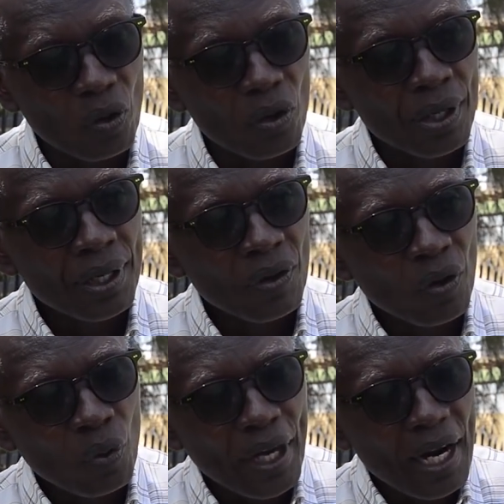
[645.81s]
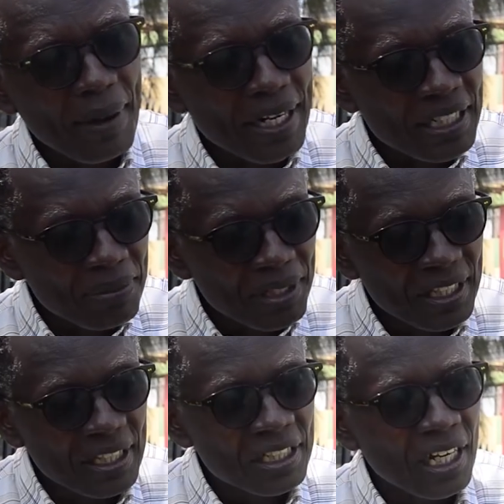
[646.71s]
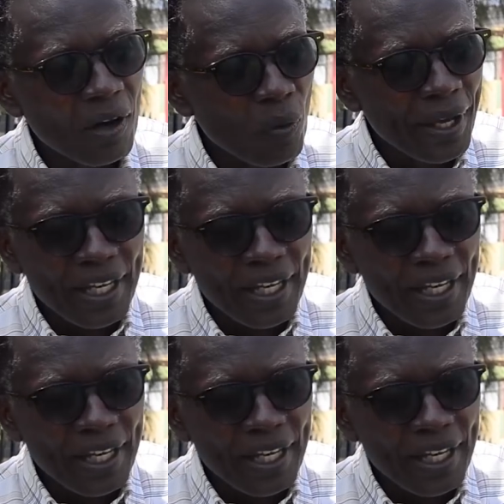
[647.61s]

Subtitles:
ngo yarabanje bigisha ngo